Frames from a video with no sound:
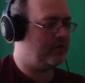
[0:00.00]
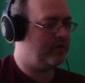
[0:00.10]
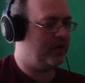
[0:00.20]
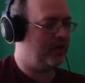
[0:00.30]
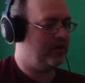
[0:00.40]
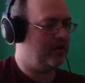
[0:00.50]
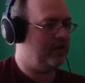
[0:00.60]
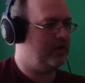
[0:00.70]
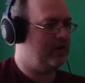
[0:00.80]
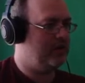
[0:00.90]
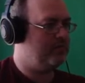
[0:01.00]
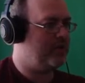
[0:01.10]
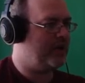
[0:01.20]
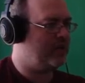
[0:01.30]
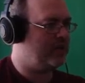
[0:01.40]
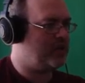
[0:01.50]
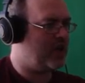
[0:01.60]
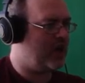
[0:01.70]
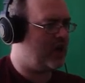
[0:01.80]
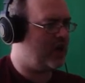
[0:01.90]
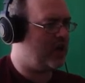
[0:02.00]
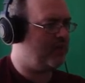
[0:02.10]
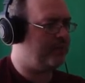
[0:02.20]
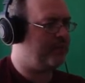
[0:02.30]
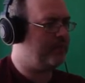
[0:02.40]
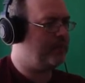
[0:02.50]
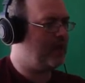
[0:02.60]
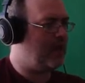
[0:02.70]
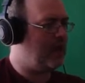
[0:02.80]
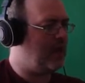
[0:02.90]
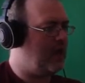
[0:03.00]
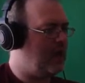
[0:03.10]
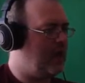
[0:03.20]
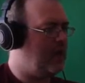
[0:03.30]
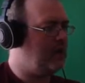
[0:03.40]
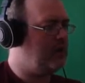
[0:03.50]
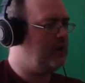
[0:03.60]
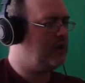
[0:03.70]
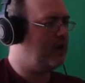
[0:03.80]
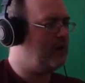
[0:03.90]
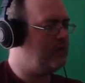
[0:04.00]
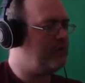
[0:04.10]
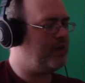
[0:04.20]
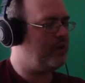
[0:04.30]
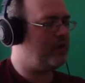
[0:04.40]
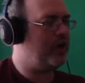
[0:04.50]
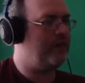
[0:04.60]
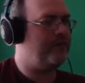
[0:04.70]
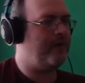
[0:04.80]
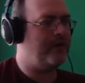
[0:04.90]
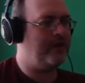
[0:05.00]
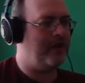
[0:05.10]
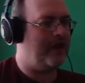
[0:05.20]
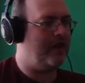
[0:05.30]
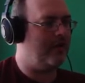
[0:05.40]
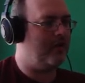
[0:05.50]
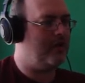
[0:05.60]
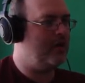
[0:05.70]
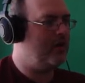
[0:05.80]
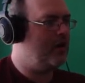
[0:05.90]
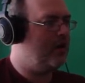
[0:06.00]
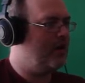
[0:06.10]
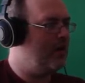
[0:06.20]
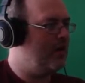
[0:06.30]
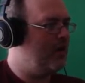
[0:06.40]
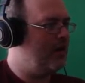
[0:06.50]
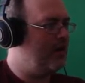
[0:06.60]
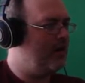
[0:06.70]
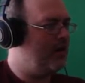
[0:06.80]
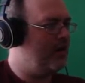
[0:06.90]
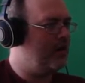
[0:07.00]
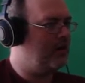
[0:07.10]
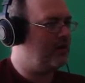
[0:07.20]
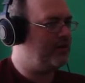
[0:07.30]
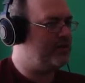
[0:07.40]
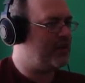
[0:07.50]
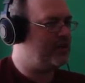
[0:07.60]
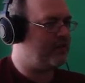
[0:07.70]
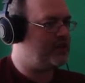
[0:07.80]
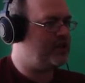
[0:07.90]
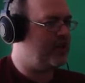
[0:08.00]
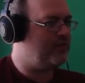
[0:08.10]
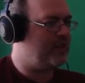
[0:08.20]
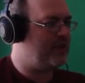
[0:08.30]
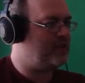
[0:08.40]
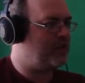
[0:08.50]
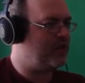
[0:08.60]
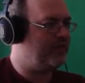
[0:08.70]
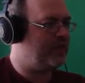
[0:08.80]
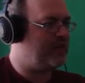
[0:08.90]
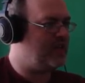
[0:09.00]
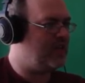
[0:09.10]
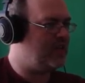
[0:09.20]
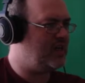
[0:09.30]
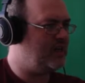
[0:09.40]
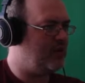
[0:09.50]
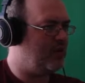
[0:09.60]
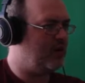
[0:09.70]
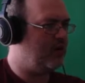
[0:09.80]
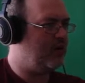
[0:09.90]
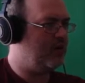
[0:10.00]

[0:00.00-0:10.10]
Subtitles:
Okay. Big long jump! No! Oh, we made it. Okay, fucking hell. Oh, the sense of achievement is not even there anymore.